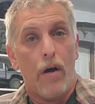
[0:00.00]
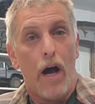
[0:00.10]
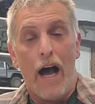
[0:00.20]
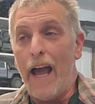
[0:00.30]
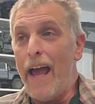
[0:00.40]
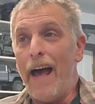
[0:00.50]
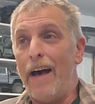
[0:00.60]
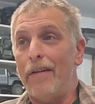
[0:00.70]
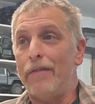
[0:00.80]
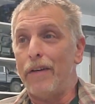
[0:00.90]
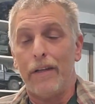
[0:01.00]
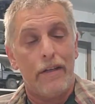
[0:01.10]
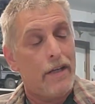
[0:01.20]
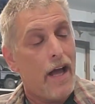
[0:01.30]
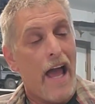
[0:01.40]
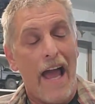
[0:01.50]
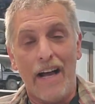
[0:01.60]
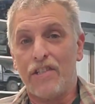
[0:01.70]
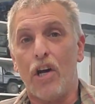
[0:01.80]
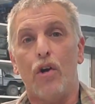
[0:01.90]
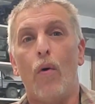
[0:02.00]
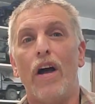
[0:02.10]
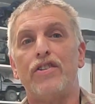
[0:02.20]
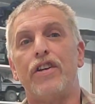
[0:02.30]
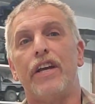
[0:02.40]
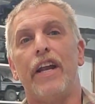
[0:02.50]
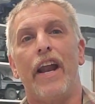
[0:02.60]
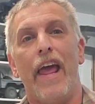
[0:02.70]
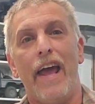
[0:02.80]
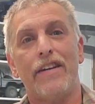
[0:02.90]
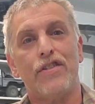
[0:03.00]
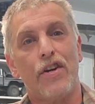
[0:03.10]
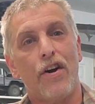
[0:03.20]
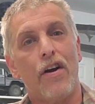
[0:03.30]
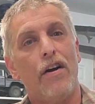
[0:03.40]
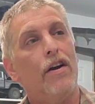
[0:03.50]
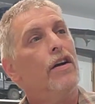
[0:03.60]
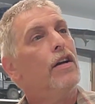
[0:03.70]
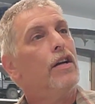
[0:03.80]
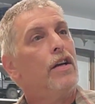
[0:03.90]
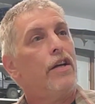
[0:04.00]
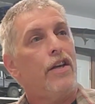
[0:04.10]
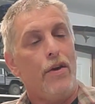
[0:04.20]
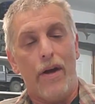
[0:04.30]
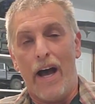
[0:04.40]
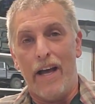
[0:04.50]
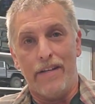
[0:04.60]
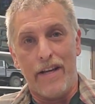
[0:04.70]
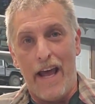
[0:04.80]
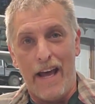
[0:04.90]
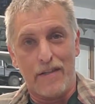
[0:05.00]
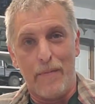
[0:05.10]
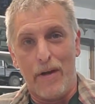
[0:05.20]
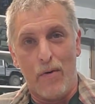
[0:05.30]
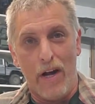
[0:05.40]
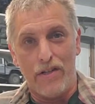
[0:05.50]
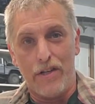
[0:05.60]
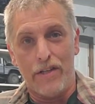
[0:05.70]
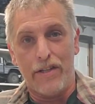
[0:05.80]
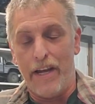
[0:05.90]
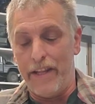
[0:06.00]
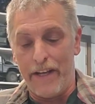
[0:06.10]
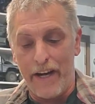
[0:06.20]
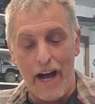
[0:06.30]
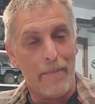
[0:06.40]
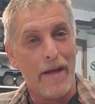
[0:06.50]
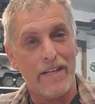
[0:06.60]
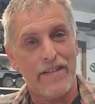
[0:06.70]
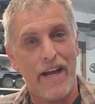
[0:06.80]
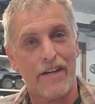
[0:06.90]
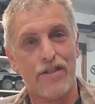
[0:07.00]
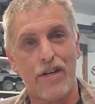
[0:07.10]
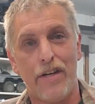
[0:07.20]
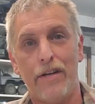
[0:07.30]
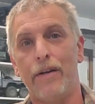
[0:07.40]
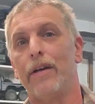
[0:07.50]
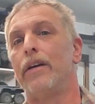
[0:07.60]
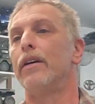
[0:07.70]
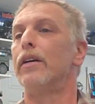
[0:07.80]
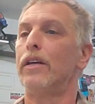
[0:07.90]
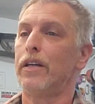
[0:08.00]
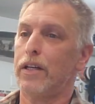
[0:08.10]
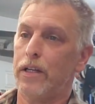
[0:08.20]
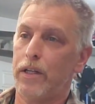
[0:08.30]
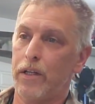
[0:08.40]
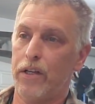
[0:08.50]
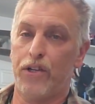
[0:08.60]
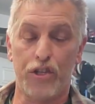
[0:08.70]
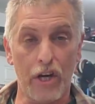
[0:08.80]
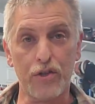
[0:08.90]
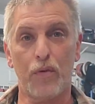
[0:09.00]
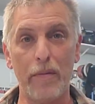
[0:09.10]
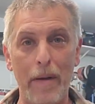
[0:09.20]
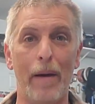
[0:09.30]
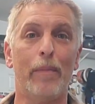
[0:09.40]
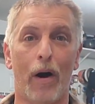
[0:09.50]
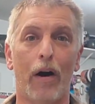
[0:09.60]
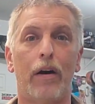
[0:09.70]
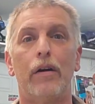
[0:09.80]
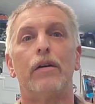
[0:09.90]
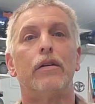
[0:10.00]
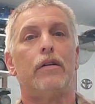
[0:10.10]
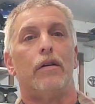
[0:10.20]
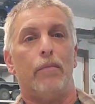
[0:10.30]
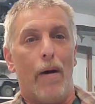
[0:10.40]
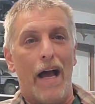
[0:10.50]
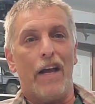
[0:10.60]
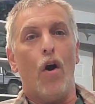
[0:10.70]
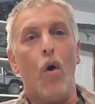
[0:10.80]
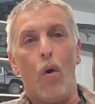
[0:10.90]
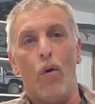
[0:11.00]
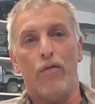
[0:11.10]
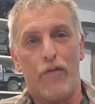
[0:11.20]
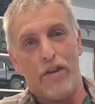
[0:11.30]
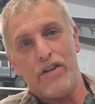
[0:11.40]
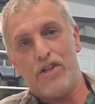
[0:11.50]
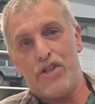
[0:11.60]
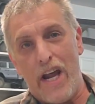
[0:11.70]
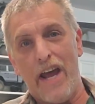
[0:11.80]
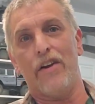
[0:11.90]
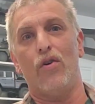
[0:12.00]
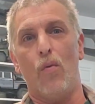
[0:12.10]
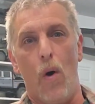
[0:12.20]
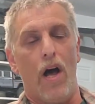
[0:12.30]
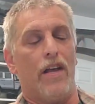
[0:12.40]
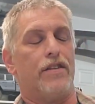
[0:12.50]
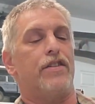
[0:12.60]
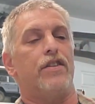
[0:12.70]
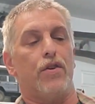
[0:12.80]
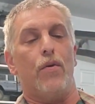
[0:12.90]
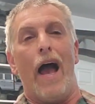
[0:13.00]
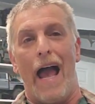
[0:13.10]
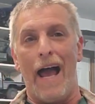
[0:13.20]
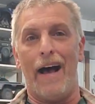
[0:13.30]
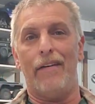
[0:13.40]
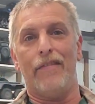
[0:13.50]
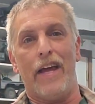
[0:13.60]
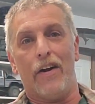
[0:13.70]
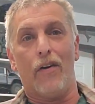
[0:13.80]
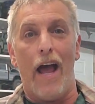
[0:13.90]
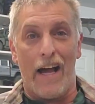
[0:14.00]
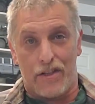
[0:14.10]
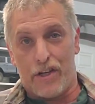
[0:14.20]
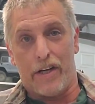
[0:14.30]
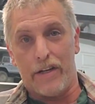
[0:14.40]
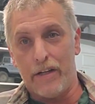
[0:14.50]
I have ask a question, get an answer. You guys ask me questions in the comment section. Just remember, my goal for this channel was to have interaction.